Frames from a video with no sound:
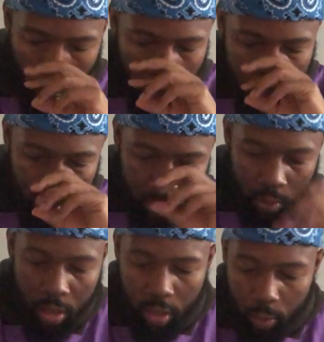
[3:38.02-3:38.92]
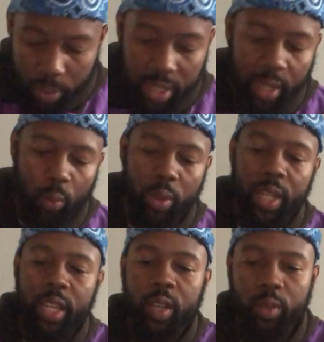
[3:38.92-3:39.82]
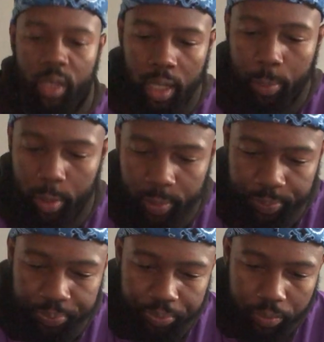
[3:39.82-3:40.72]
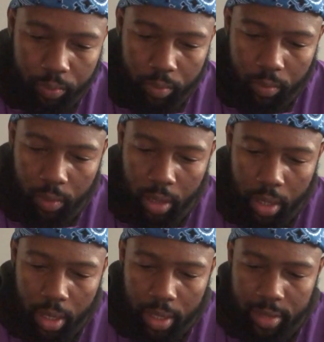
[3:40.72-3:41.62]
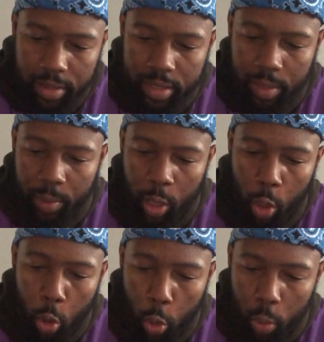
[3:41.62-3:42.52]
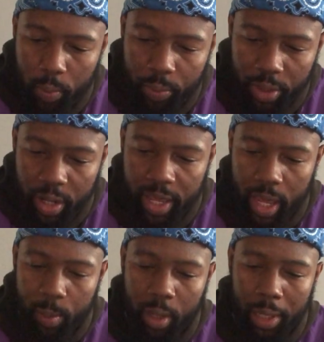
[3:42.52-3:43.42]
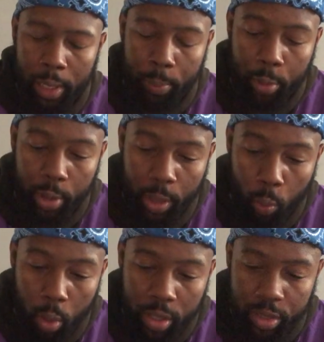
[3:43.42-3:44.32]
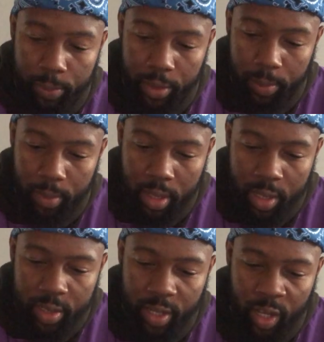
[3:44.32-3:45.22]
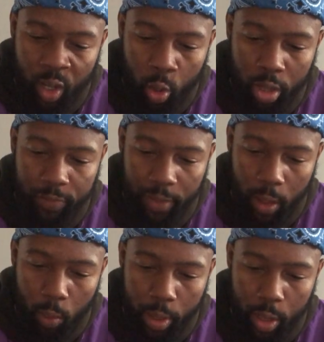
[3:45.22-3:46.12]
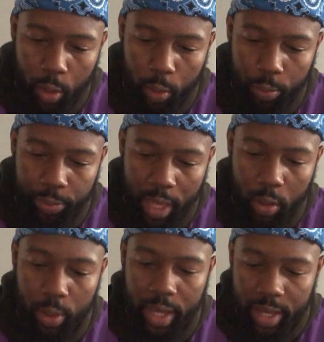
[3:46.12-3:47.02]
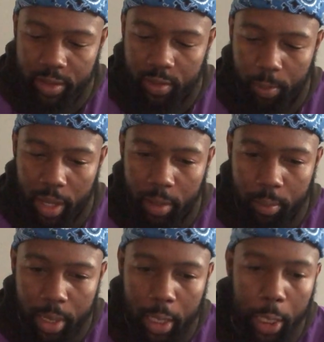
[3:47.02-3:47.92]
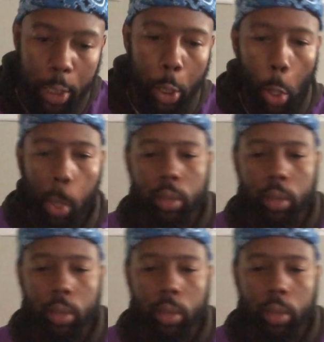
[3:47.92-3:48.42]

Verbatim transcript: which was uh, when he when he healed the leper. It says, and behold, there came a leper and worshipped him, saying, Lord, if thou wilt, thou canst make me clean.